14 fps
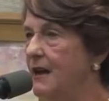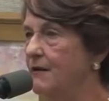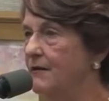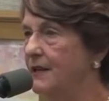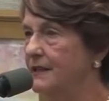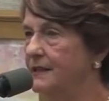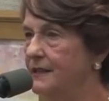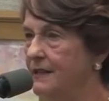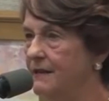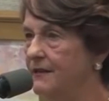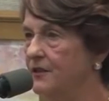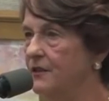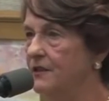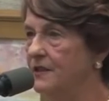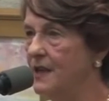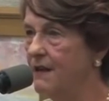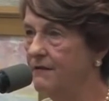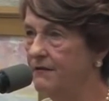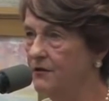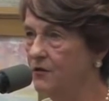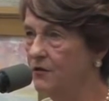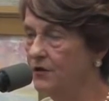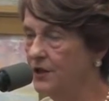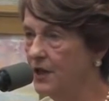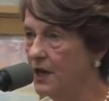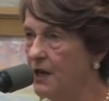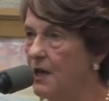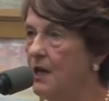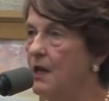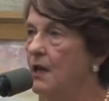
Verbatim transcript: I'd also like to introduce you